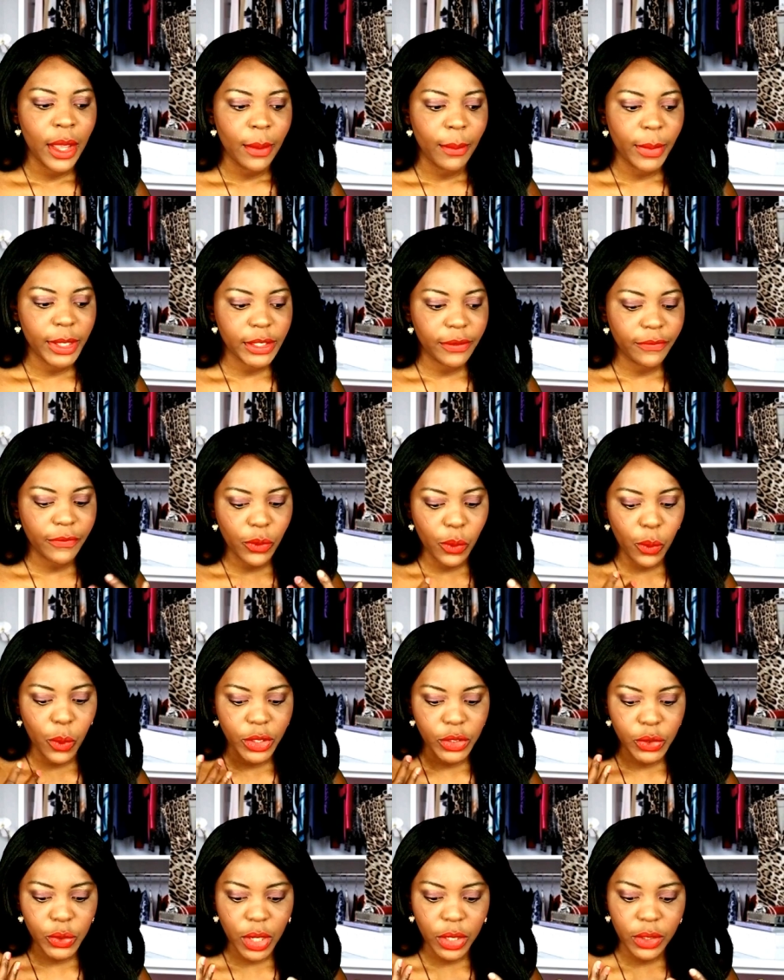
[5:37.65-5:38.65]
but if you
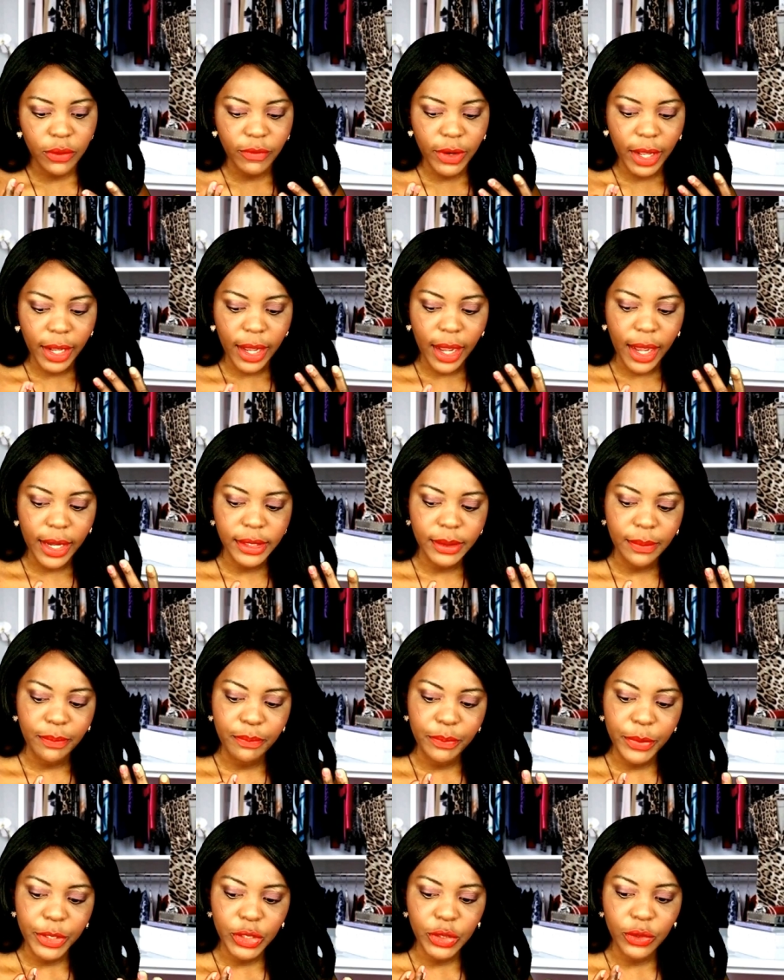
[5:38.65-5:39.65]
want to kind of like add a
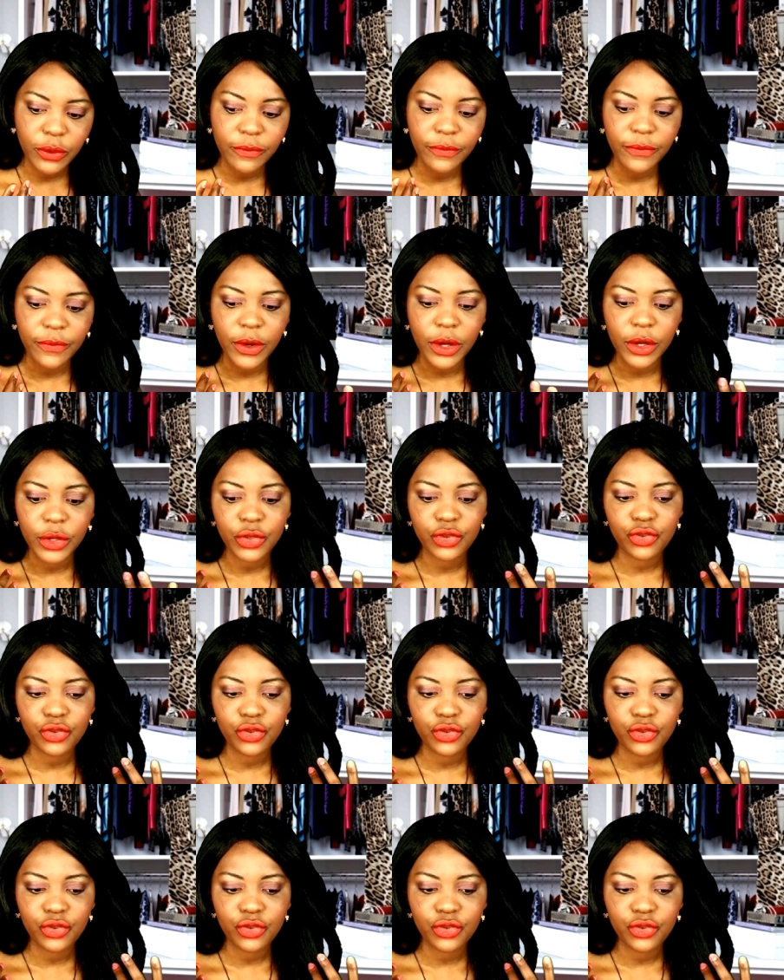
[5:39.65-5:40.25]
bit of uh,